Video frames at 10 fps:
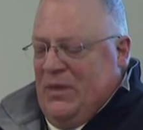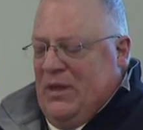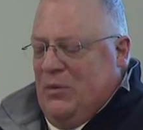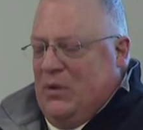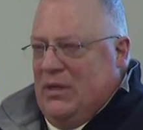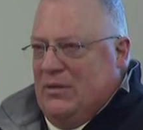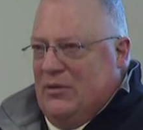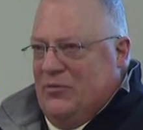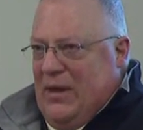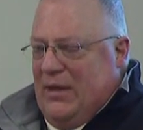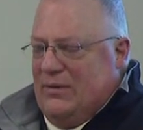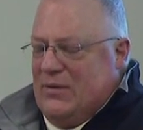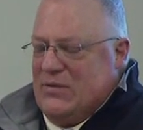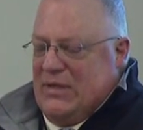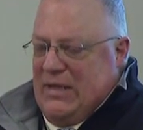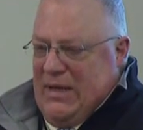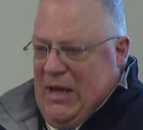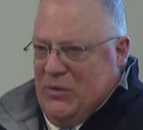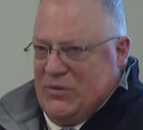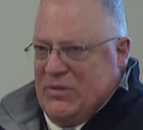And we need to thank the city
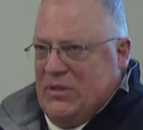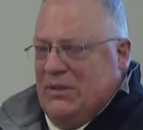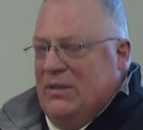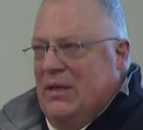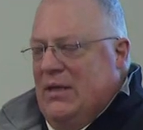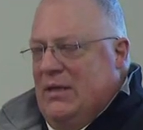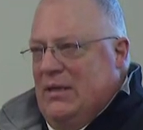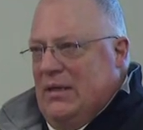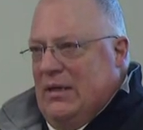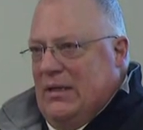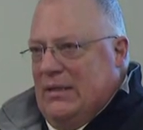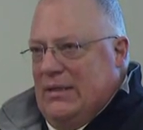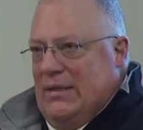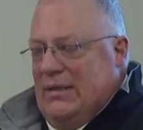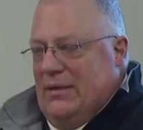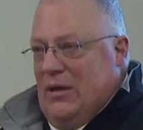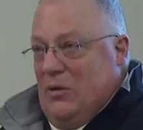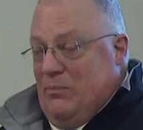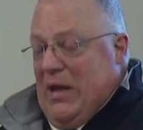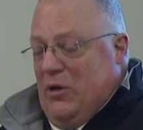council, uh,
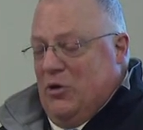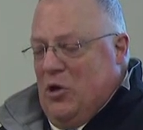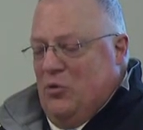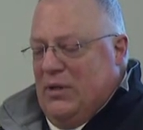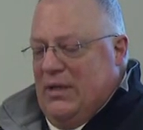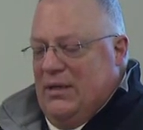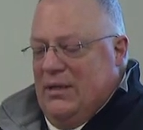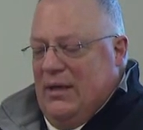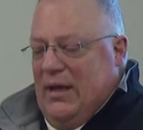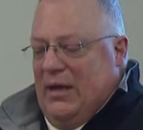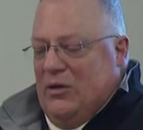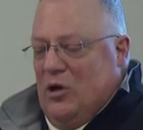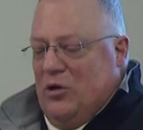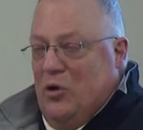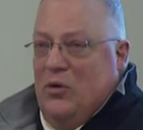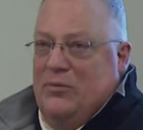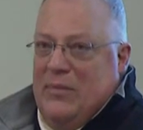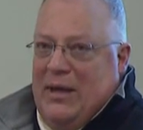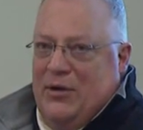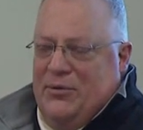Mayor Cote, and our current
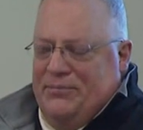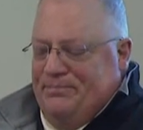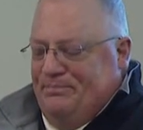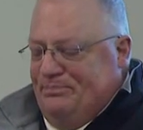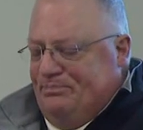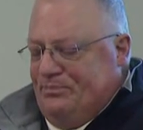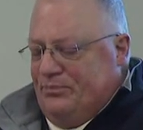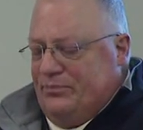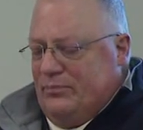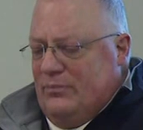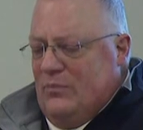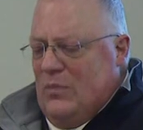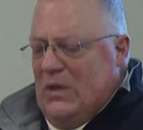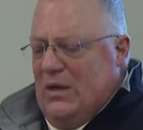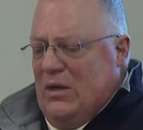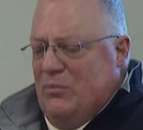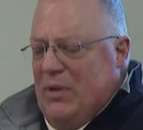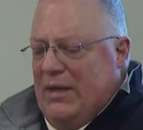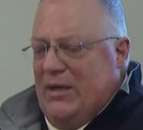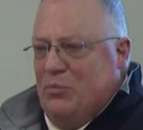mayor, uh,
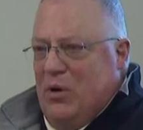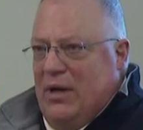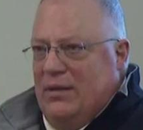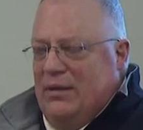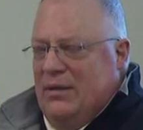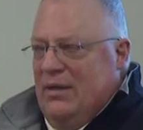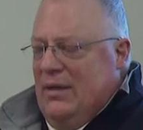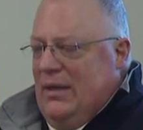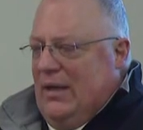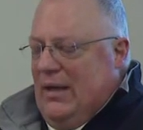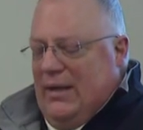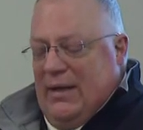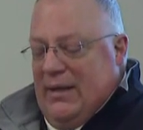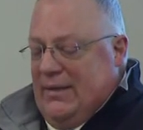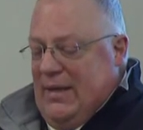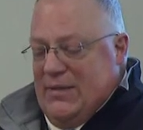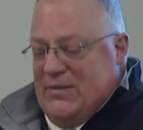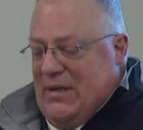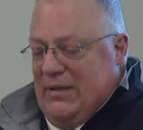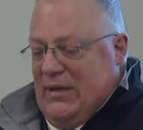Becky Brink. And I can't
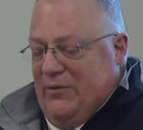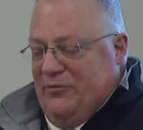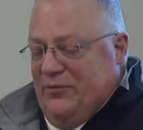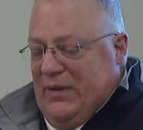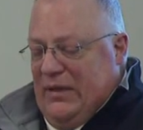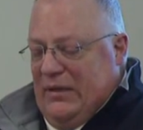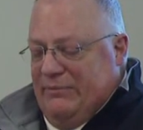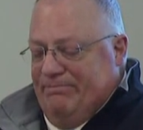say enough uh,